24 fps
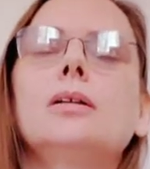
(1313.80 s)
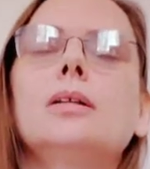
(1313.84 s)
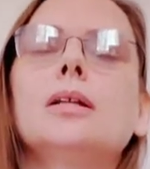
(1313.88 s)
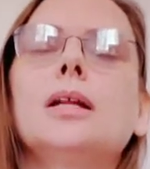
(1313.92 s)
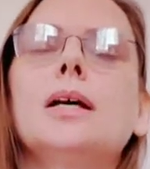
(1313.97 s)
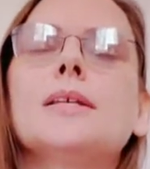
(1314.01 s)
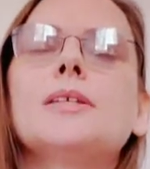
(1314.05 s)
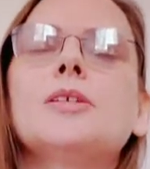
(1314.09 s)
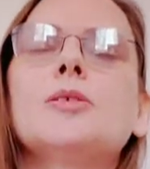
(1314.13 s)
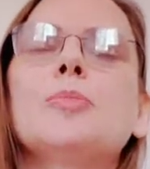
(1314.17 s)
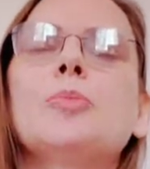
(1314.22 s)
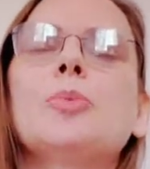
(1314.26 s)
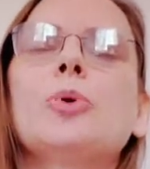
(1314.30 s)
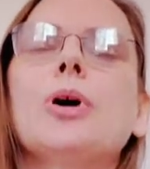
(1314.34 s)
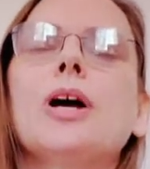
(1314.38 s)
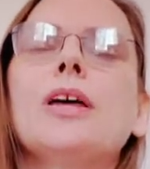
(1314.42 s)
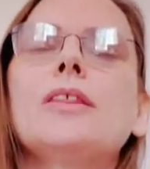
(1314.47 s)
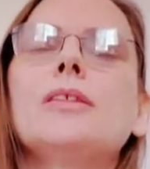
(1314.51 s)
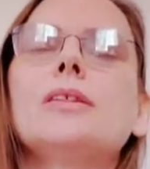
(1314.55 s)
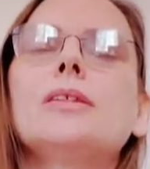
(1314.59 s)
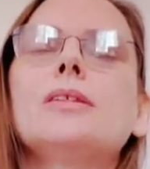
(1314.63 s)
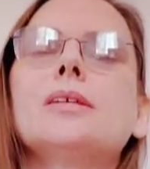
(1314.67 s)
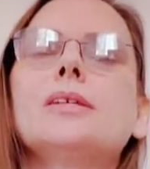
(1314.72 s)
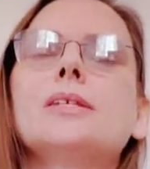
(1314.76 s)
Last
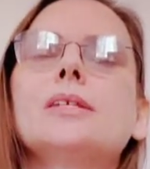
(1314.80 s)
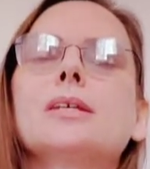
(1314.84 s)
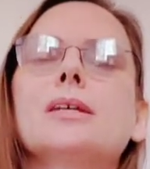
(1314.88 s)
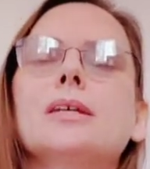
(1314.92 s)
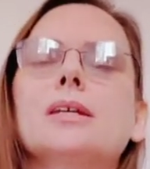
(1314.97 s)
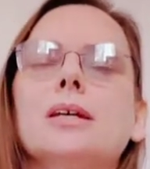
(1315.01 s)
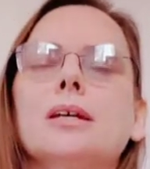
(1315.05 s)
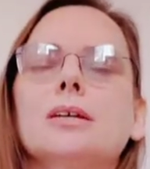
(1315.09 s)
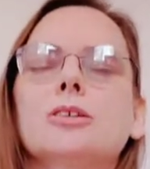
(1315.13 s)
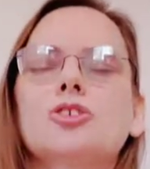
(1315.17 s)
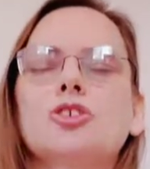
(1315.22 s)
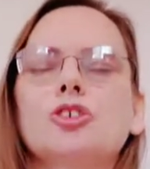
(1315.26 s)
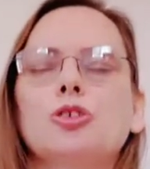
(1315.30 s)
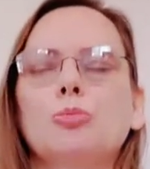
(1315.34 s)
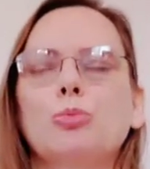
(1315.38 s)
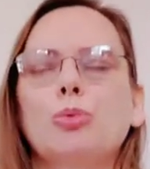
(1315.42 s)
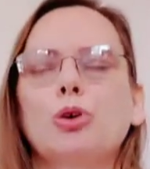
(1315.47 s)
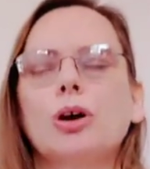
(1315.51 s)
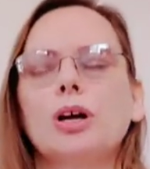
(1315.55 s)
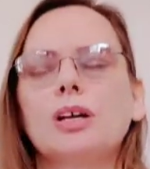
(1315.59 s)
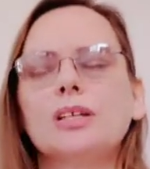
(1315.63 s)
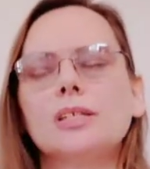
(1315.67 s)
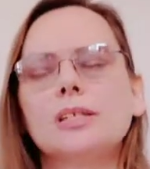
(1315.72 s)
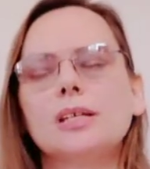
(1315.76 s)
breath in this connection
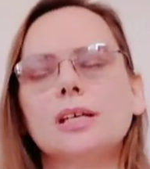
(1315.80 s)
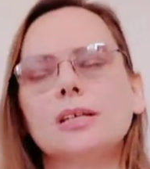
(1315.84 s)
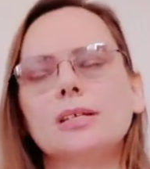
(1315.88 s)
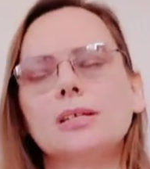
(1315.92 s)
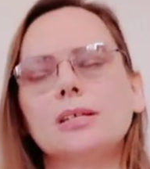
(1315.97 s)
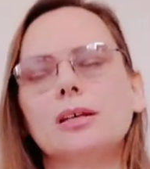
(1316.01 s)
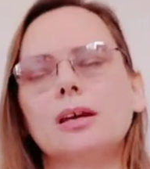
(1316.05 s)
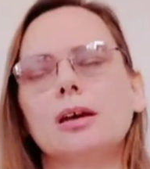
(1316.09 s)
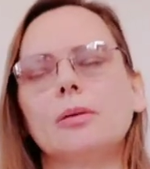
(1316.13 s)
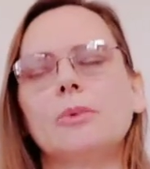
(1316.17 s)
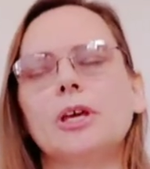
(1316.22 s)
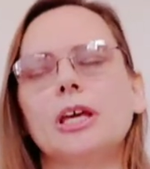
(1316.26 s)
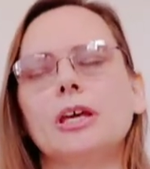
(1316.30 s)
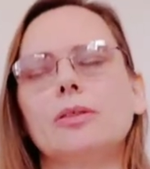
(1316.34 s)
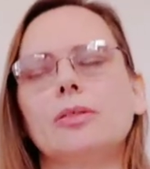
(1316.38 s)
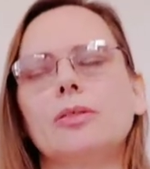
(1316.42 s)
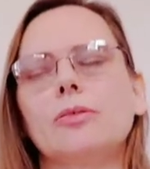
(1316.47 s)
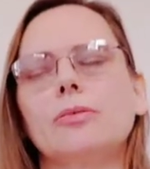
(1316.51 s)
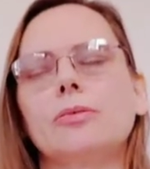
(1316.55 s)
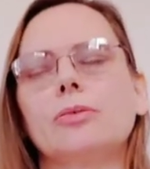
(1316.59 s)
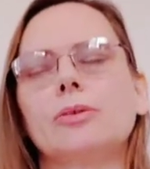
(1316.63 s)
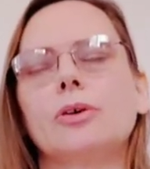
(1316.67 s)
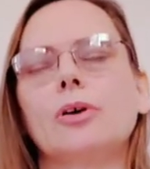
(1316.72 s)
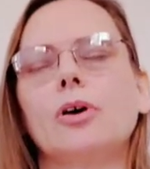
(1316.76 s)
process, coming in
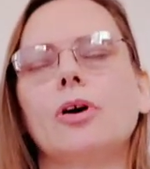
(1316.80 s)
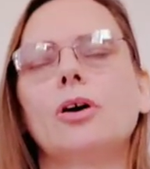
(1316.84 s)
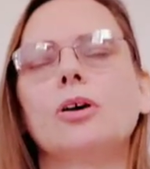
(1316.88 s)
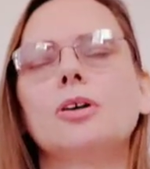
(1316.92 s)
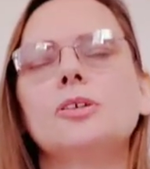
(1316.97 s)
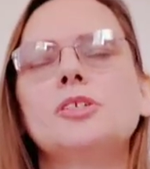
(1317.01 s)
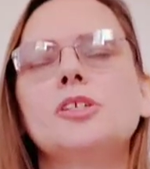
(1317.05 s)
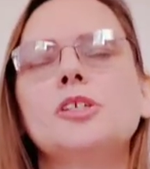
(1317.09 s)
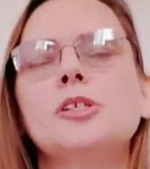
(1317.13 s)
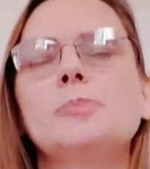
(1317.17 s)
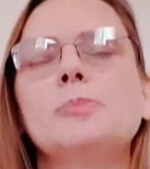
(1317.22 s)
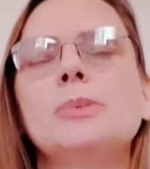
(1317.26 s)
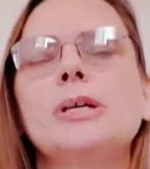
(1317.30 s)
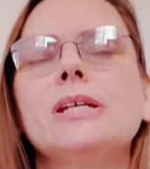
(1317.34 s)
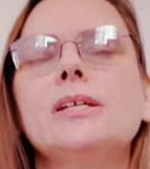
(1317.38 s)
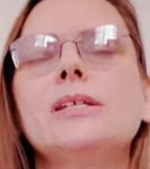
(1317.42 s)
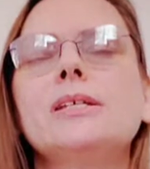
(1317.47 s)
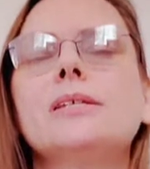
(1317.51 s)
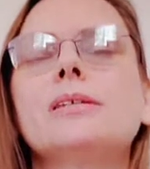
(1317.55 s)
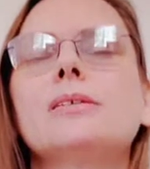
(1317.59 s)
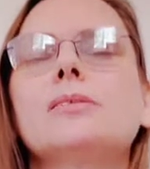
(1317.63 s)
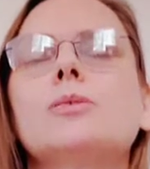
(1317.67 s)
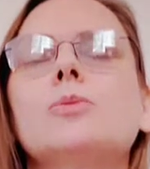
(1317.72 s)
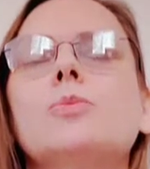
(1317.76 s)
through the heart
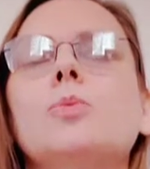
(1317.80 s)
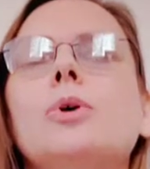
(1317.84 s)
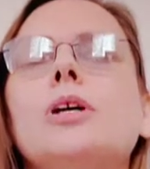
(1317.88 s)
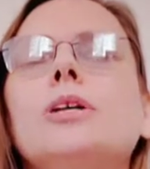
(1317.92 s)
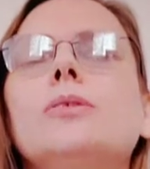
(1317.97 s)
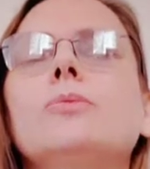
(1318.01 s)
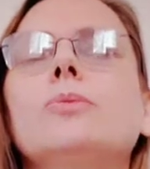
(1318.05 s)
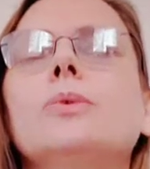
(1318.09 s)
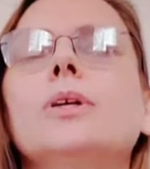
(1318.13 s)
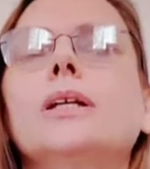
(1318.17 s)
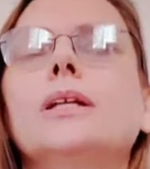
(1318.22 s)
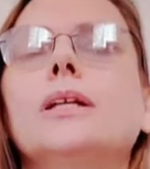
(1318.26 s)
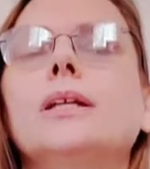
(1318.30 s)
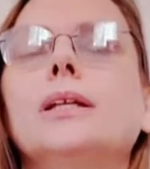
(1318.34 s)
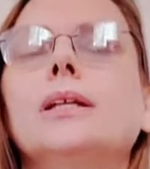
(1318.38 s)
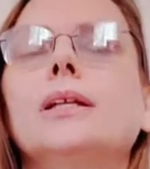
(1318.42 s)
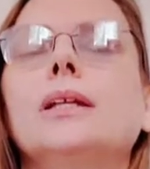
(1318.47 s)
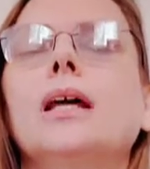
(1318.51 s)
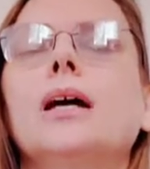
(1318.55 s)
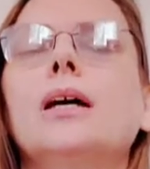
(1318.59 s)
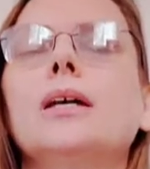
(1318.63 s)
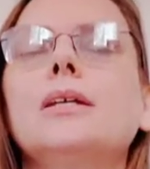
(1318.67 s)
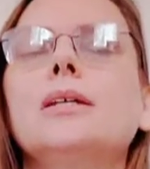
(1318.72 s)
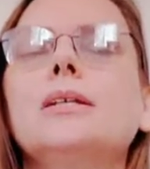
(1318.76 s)
space is white Reiki
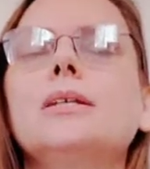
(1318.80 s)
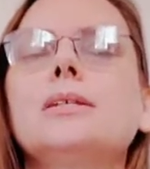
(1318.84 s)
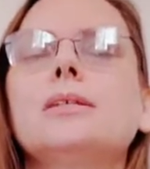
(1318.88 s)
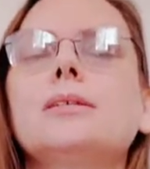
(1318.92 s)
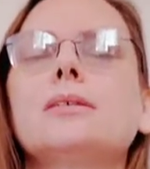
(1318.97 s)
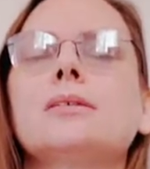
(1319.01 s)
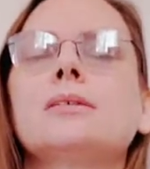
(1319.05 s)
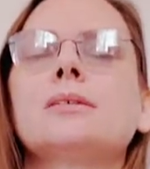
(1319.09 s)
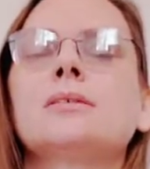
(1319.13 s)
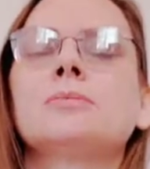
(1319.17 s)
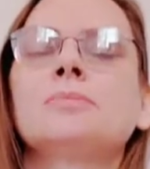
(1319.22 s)
light.